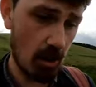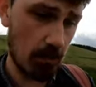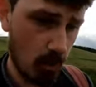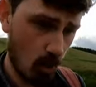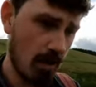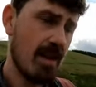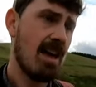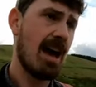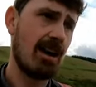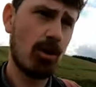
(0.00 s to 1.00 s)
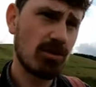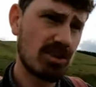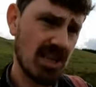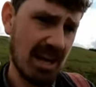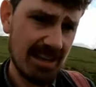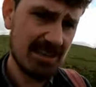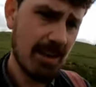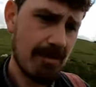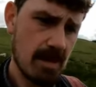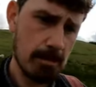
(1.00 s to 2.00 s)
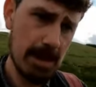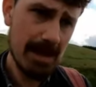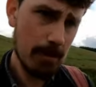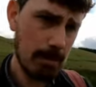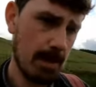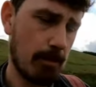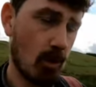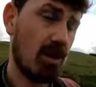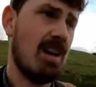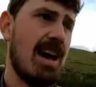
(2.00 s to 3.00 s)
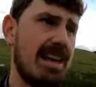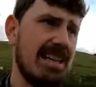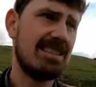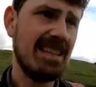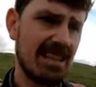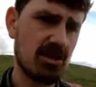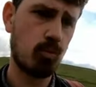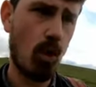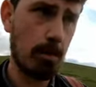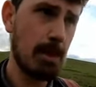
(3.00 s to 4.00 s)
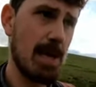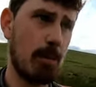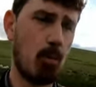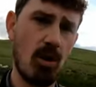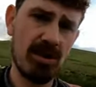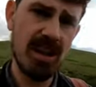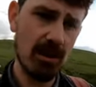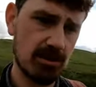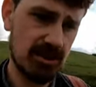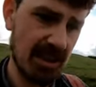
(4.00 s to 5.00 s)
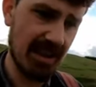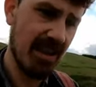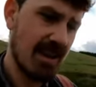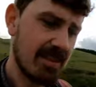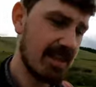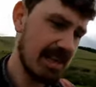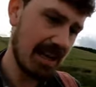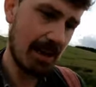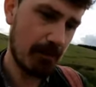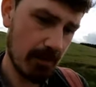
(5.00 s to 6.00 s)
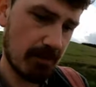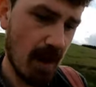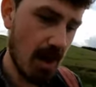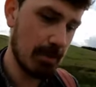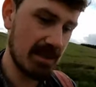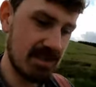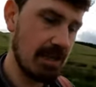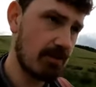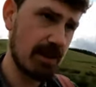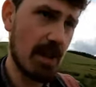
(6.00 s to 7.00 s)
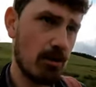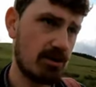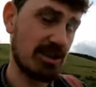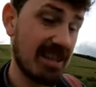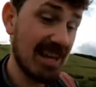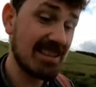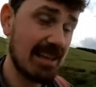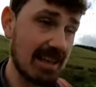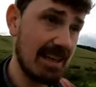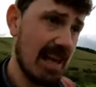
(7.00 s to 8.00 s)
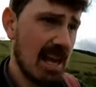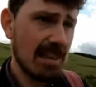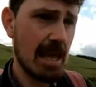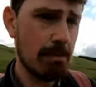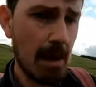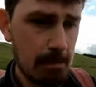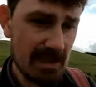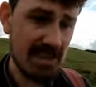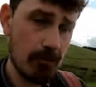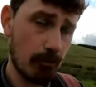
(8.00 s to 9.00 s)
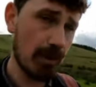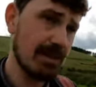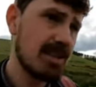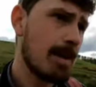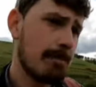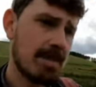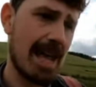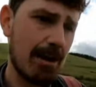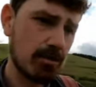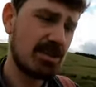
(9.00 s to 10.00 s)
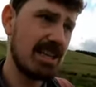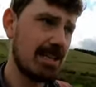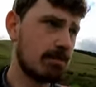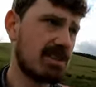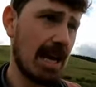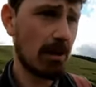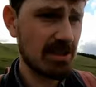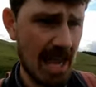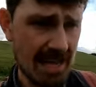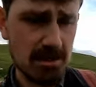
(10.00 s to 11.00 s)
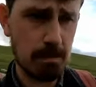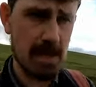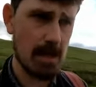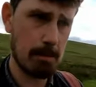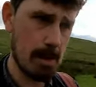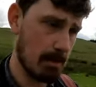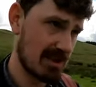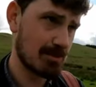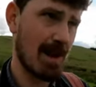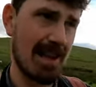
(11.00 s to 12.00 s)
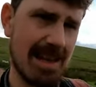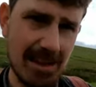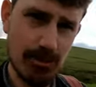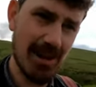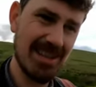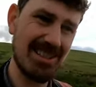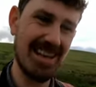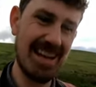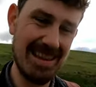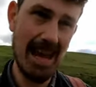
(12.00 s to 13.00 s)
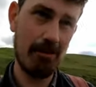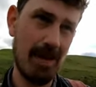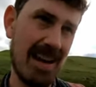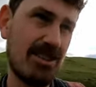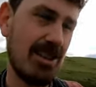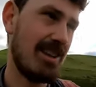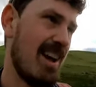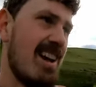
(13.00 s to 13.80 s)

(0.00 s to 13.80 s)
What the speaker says: a lot more alongside the Beaker people, and they're seen as one people, one culture. The Neolithic farmers, even though genetically they might be different, now see themselves as Beaker people as well. They're dressing in their fashion,